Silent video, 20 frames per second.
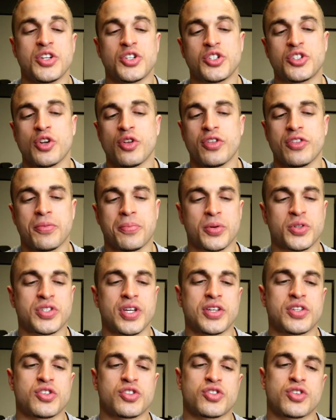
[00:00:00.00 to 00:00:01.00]
just know that the
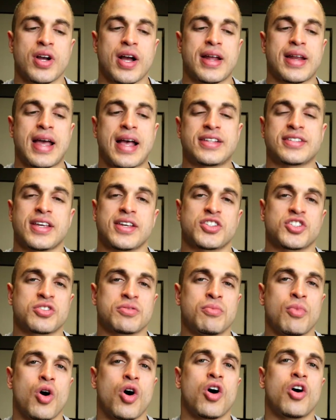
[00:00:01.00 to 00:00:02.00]
Precice and Stryde has a
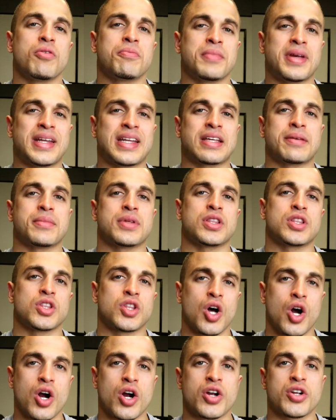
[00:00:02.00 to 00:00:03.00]
small, medium,
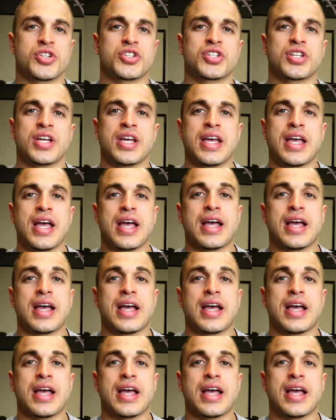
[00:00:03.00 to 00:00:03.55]
and large